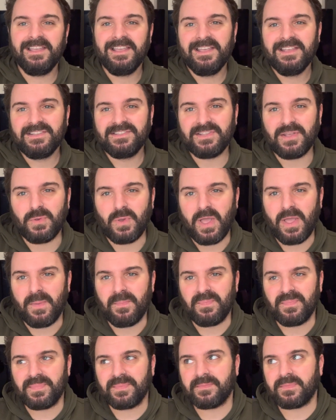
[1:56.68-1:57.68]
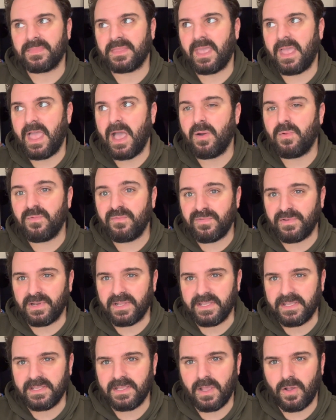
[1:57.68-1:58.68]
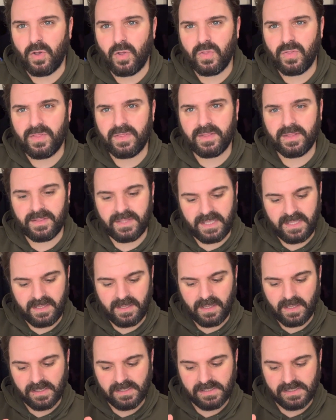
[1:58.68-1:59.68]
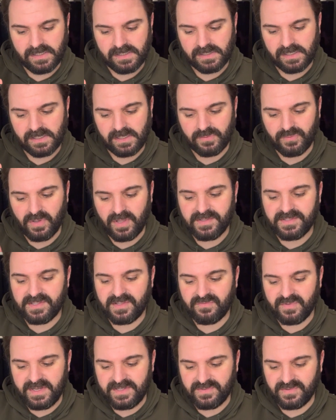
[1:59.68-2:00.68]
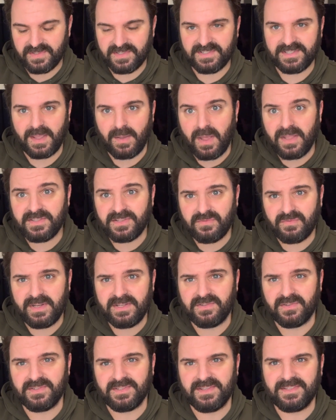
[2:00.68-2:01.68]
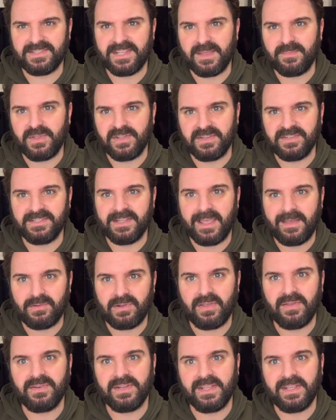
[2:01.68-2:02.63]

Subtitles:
So helpfully on the, not under the resources tab, under the resources tab you can download